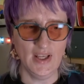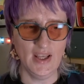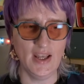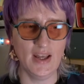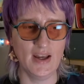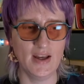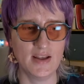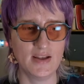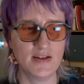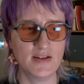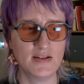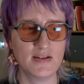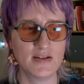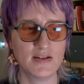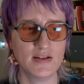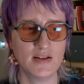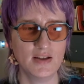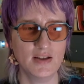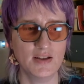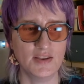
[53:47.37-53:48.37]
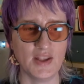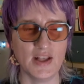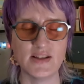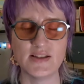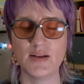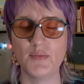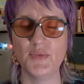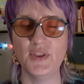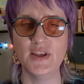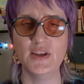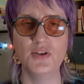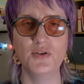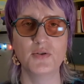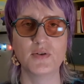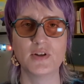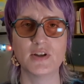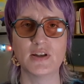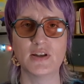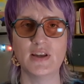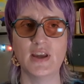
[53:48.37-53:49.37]
And that's something
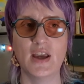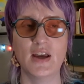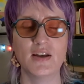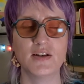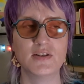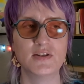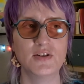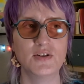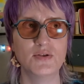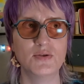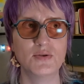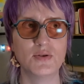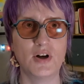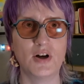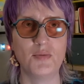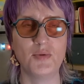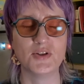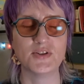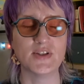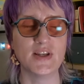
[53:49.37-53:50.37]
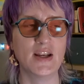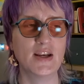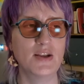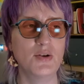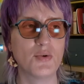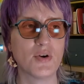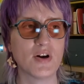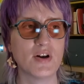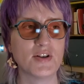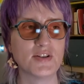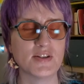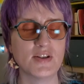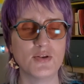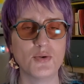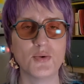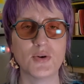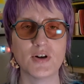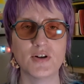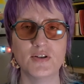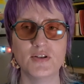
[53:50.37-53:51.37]
you can't do almost anywhere else in
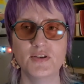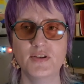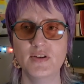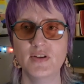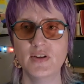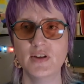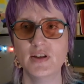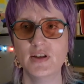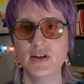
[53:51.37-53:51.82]
the world.